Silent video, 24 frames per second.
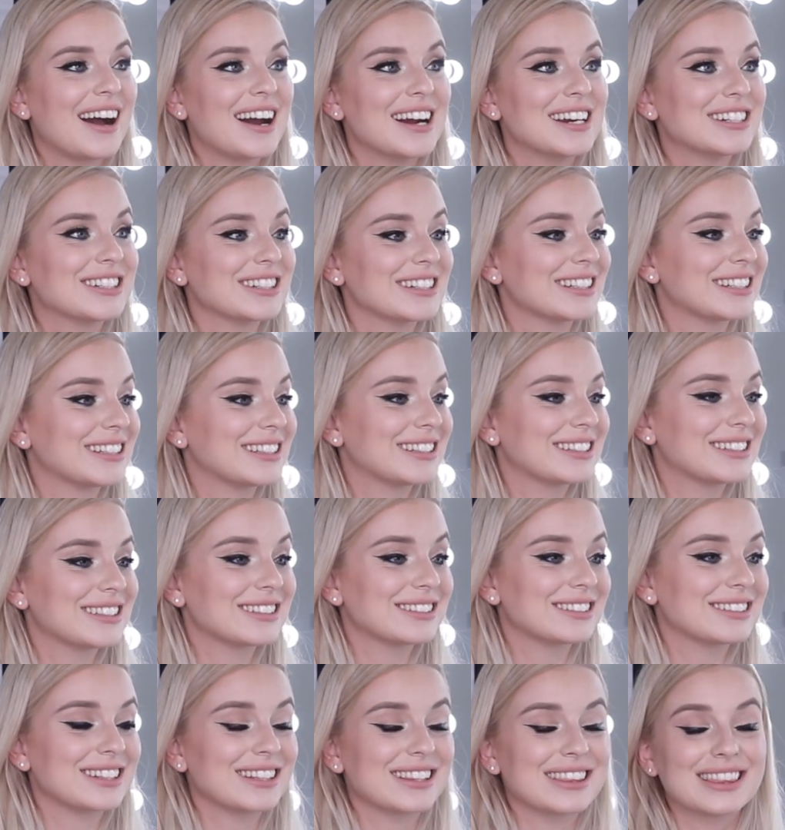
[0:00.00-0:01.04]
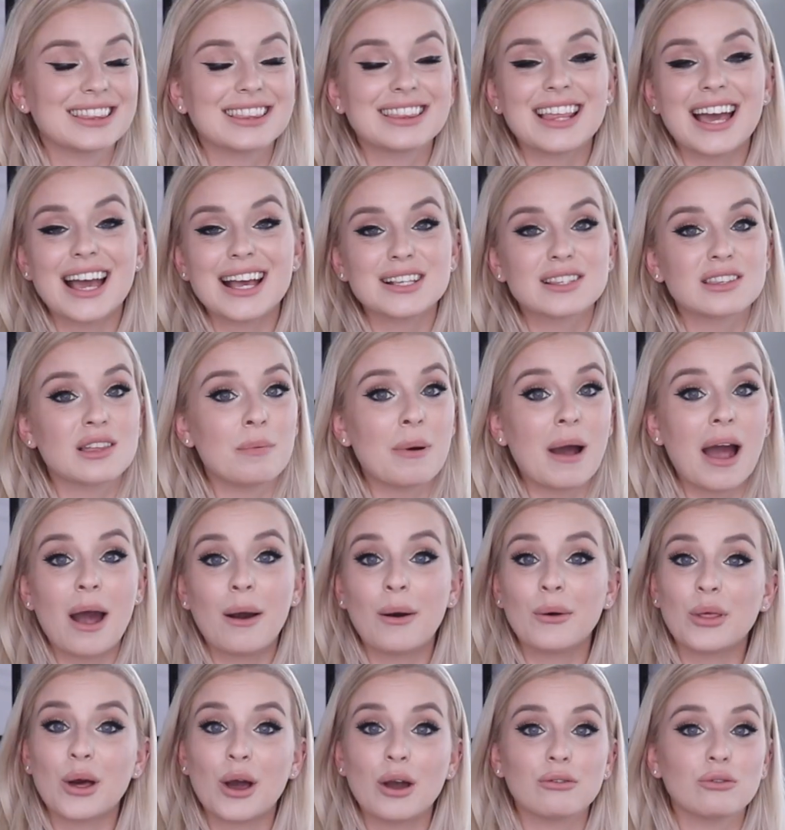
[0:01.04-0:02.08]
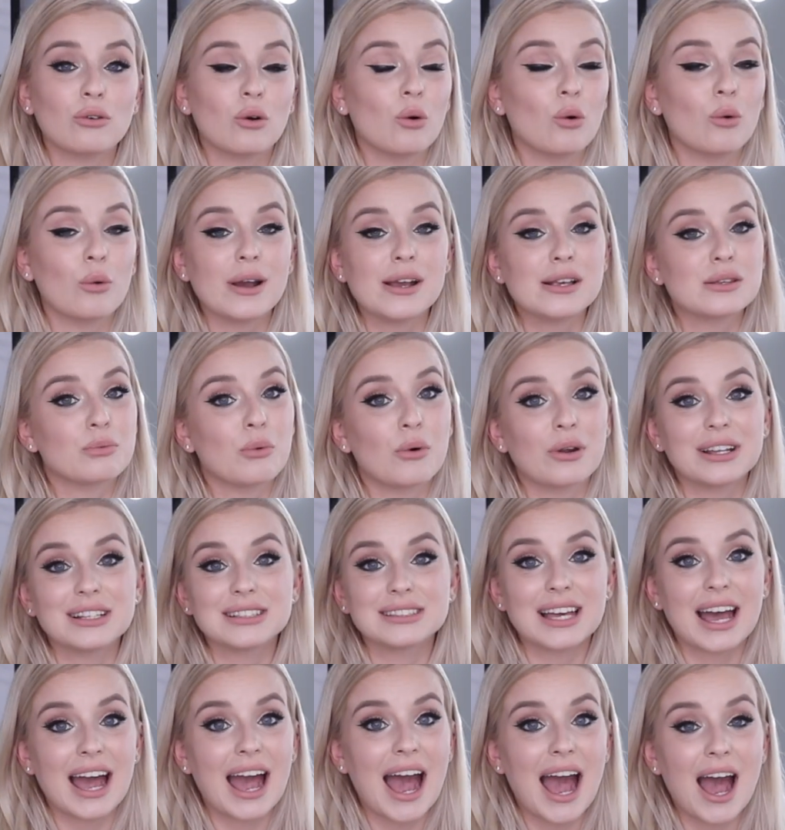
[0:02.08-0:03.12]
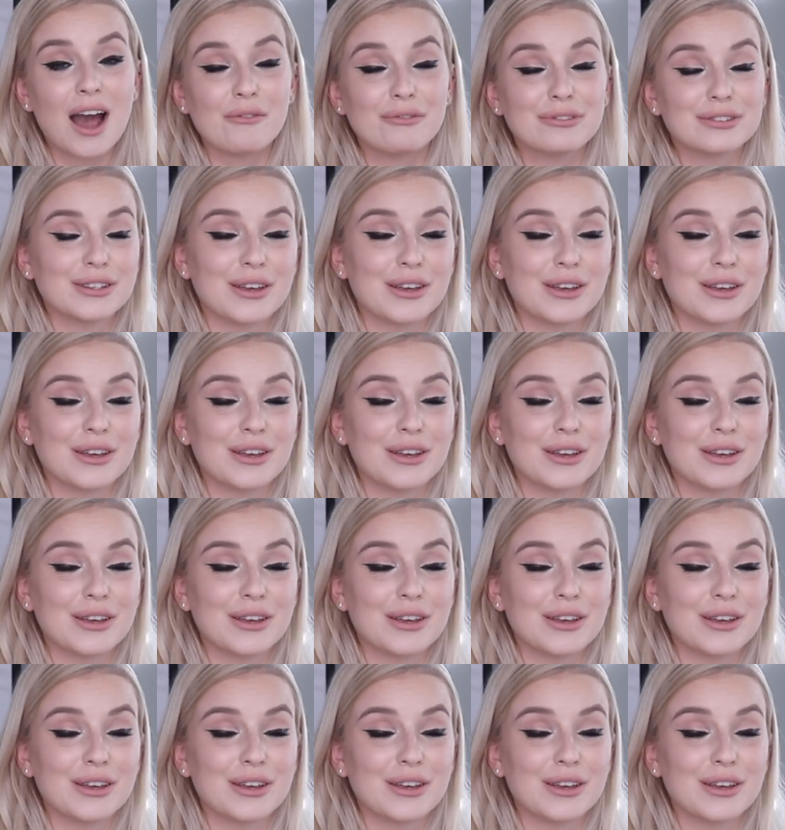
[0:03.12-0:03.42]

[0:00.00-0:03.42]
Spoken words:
That's the power that I've always wanted to have.